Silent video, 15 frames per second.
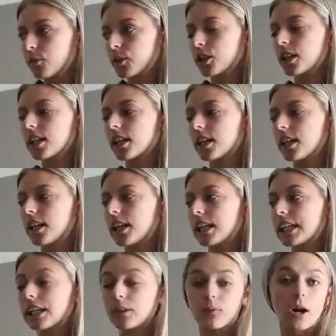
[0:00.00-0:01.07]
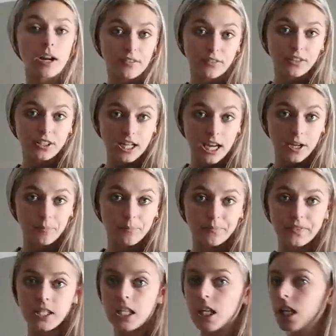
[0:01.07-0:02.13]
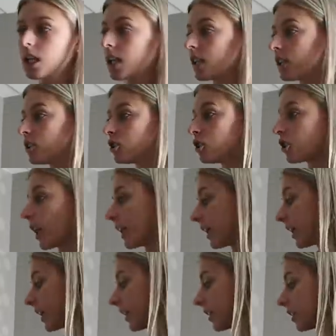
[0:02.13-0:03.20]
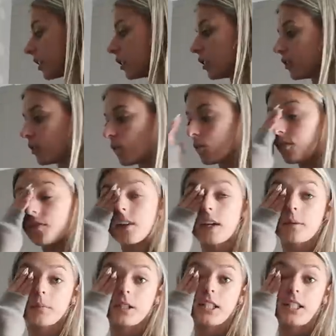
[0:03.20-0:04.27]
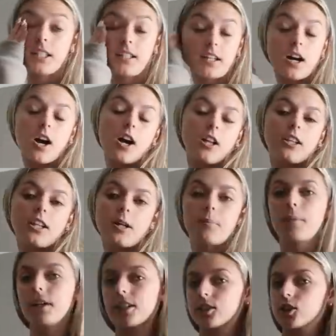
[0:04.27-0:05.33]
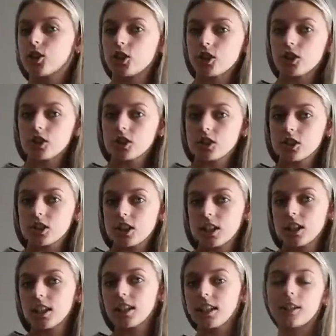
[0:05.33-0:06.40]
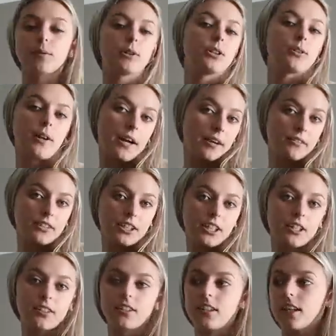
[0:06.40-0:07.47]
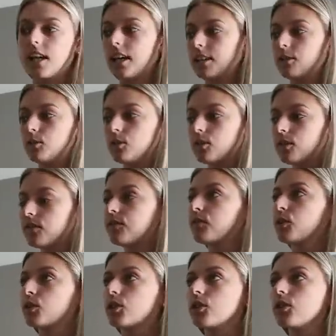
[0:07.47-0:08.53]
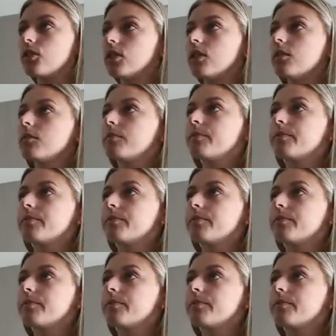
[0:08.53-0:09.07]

we're gonna get ready for the day. Try to get cute family holiday pictures. Like we do every year, the annual Fuller Girl